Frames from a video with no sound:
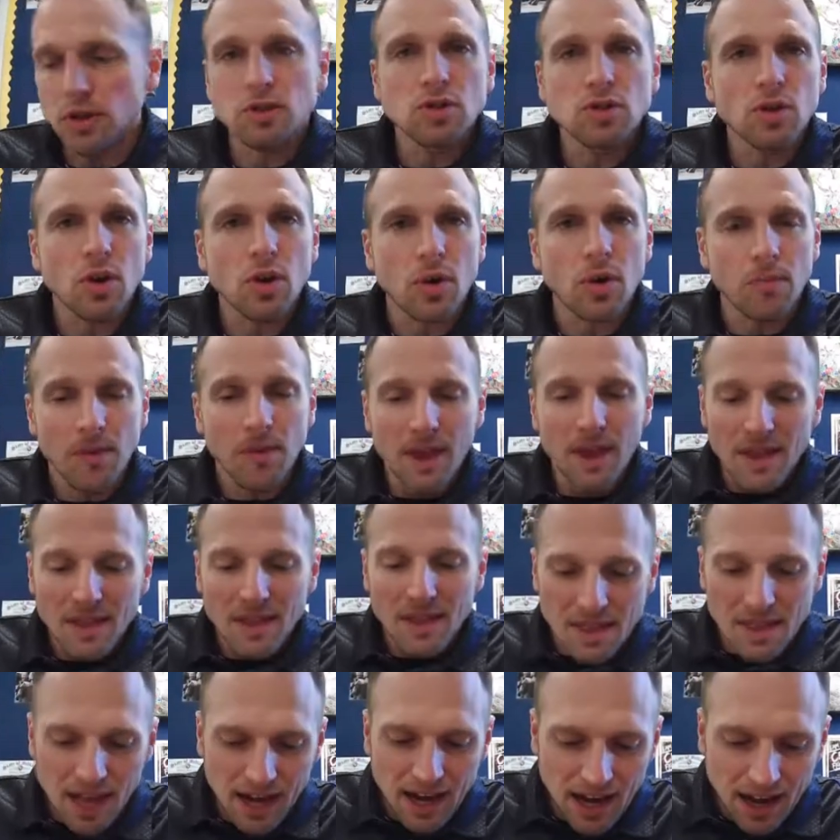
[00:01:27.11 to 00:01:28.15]
So
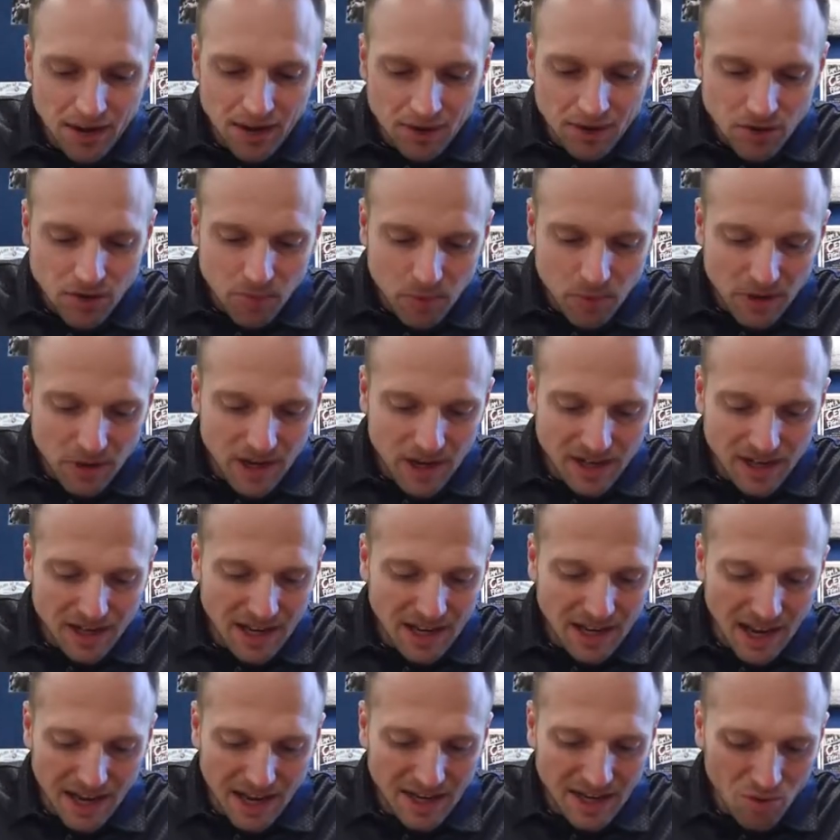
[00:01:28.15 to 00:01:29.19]
that
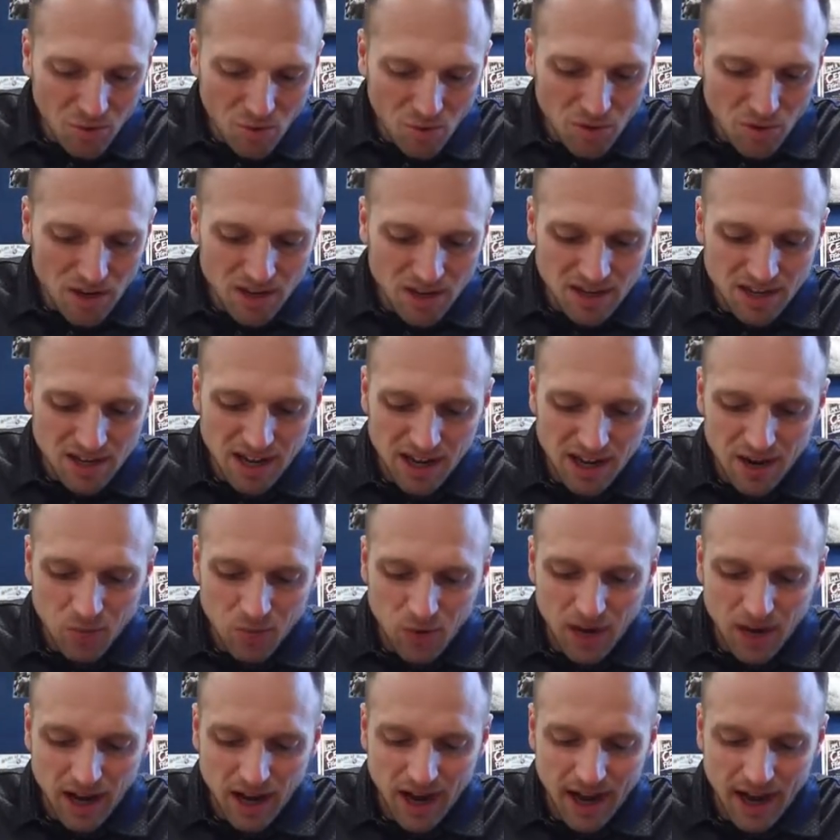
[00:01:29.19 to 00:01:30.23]
algebraically, I don't want
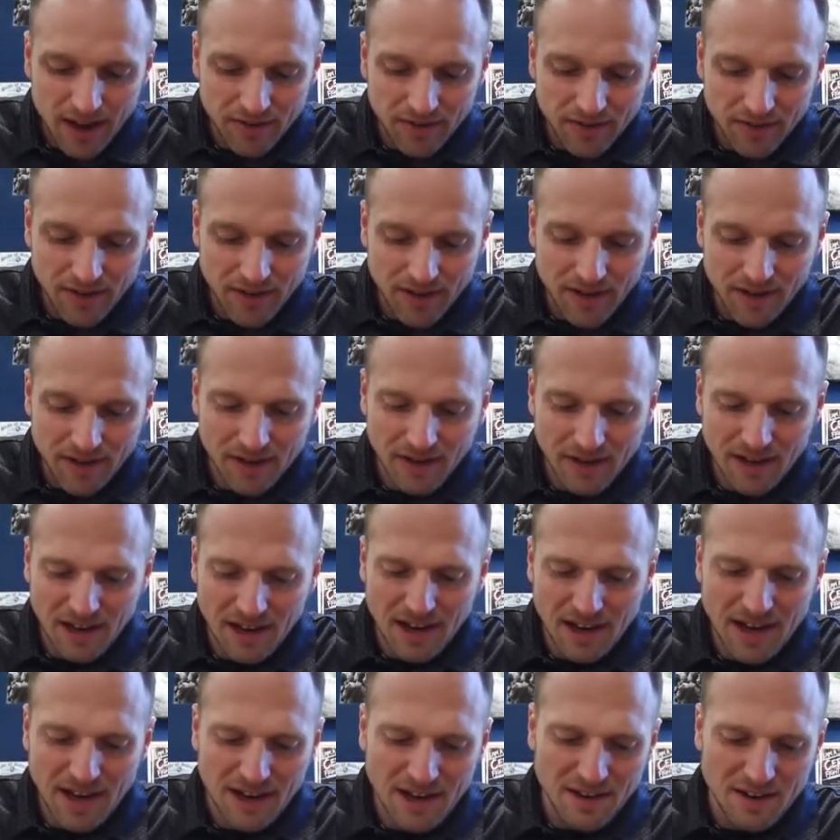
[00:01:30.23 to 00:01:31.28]
to have to
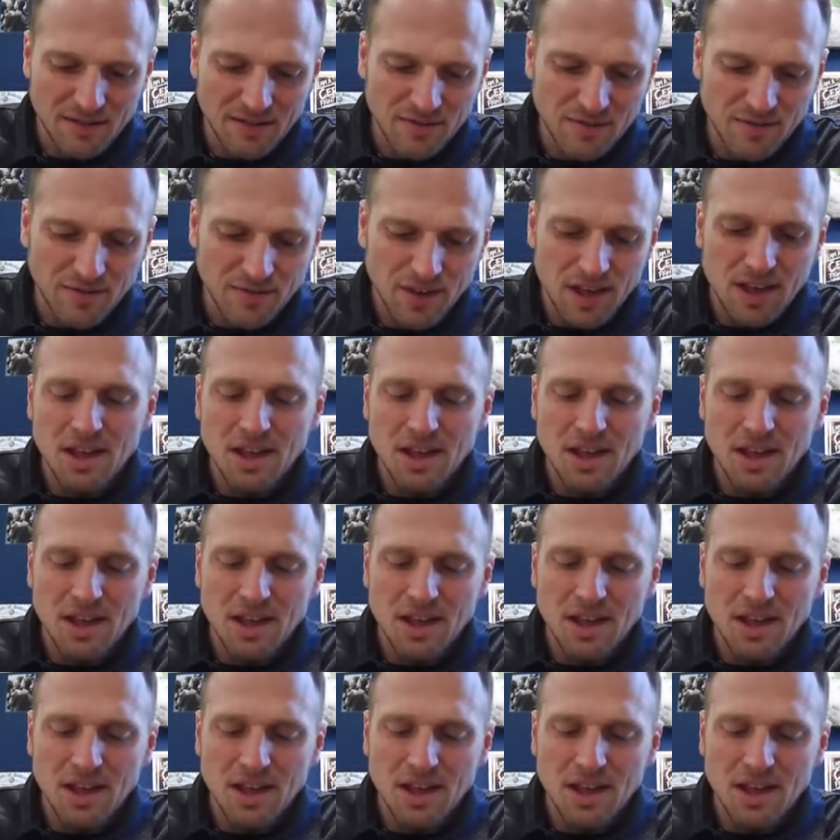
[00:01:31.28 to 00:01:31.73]
kind of